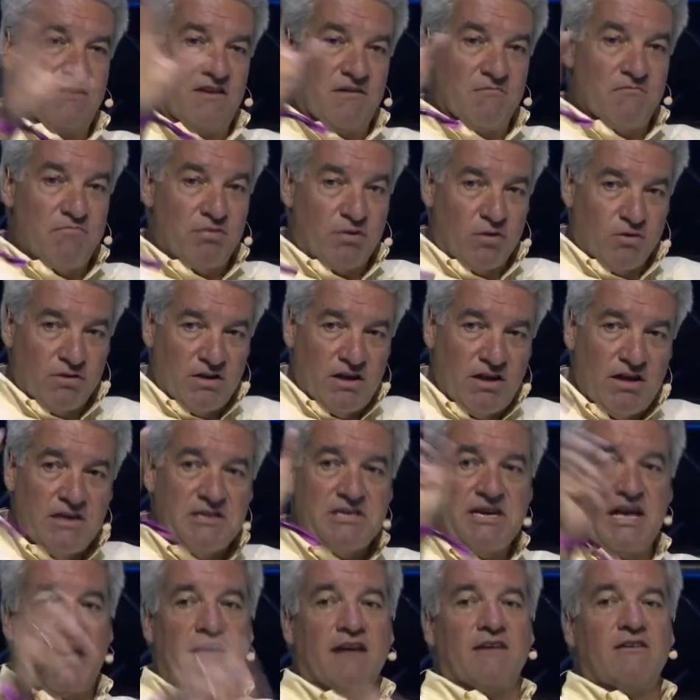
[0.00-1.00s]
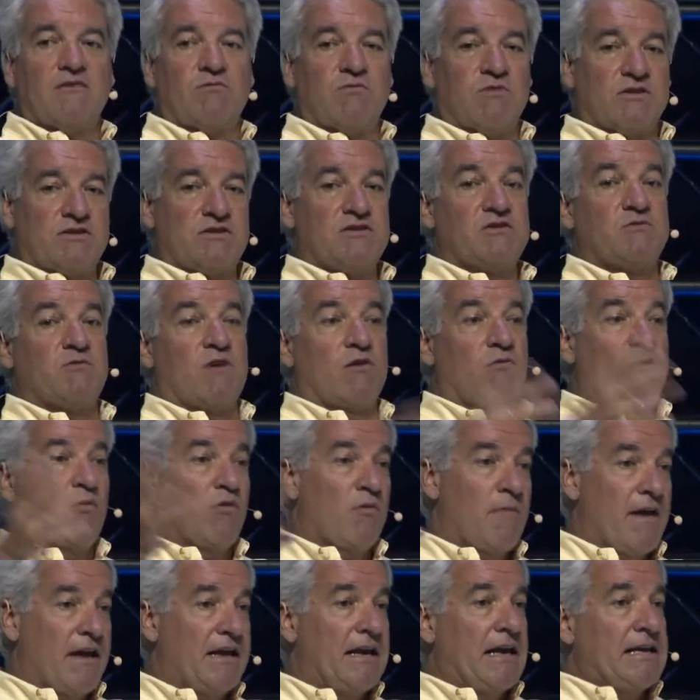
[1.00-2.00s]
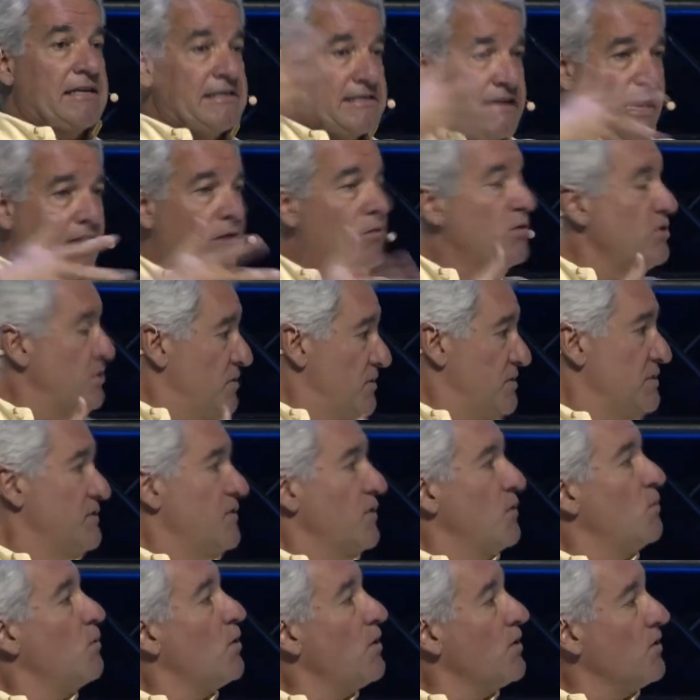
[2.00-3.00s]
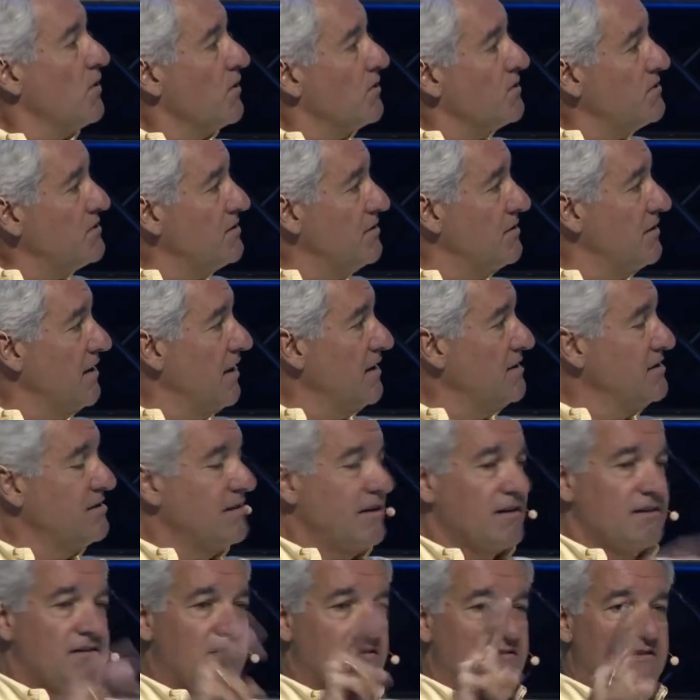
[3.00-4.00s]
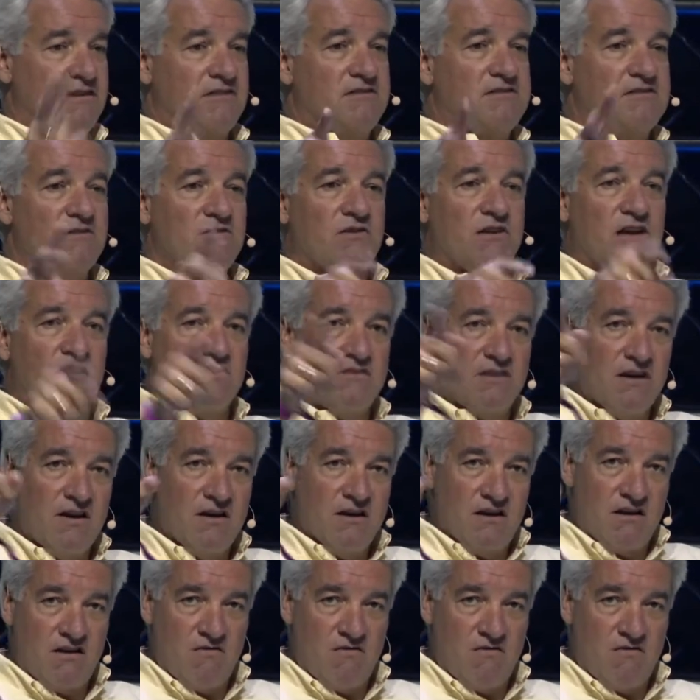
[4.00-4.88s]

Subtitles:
The employee tent, which is where we were making sandwiches for the workers, I said to these two kids,